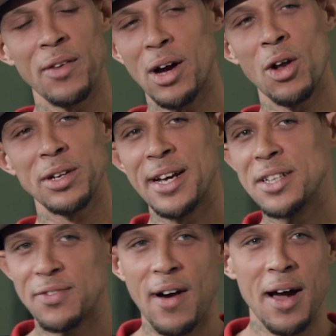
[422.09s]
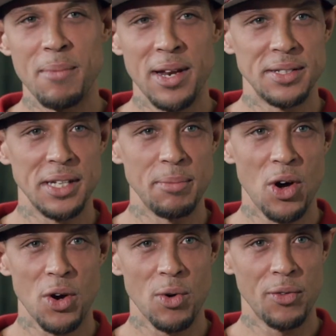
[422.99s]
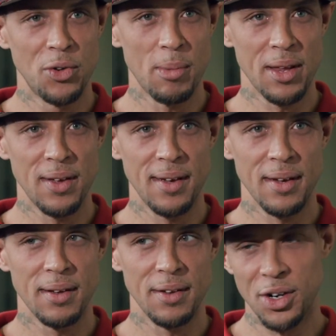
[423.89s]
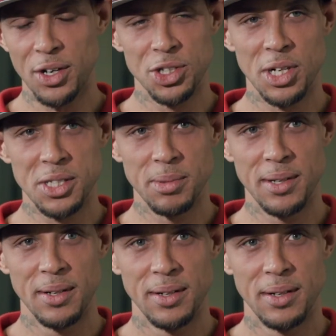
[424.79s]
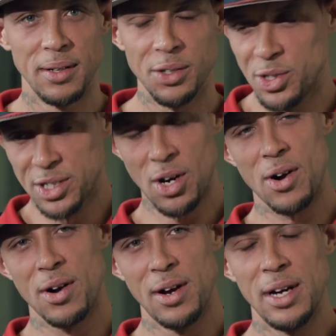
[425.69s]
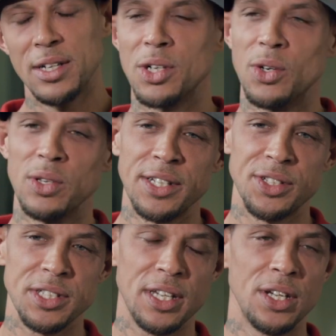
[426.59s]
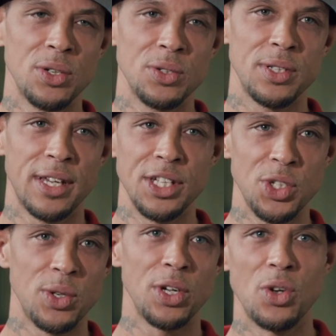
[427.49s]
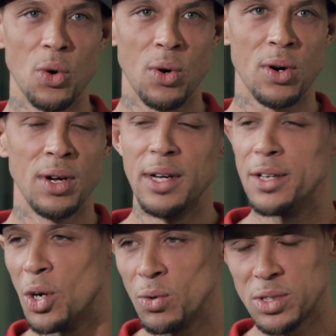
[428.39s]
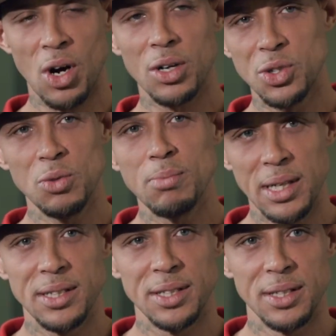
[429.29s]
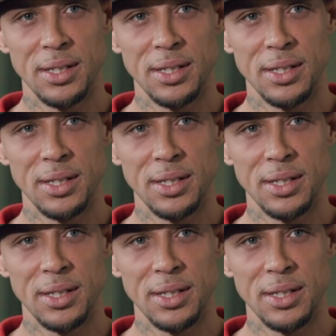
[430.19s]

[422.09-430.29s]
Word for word: all, they, all it takes is five minutes to see me on a roof do my thing. You're going to trust me. You just are. So let your skills get you in the door. Don't talk too much.